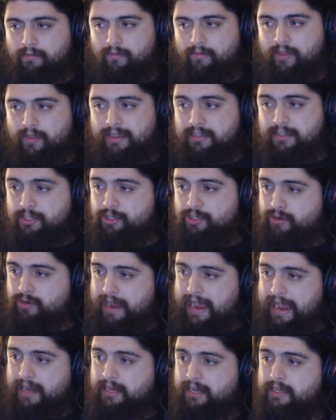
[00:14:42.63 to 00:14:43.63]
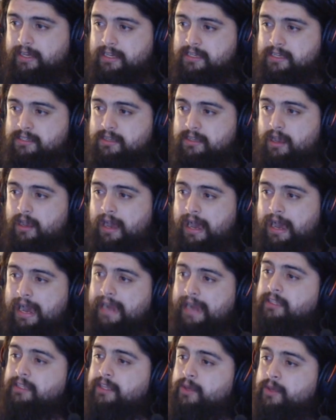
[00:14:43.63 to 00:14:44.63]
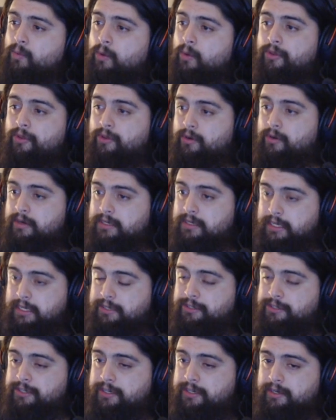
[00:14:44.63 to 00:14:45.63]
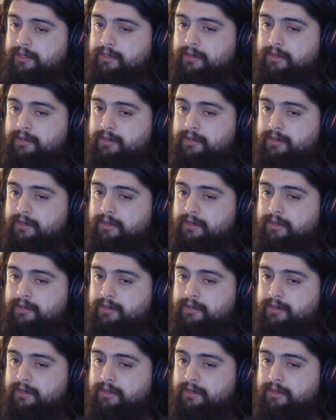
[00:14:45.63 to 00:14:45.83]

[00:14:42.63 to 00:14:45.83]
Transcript: This track is highly worth your attention.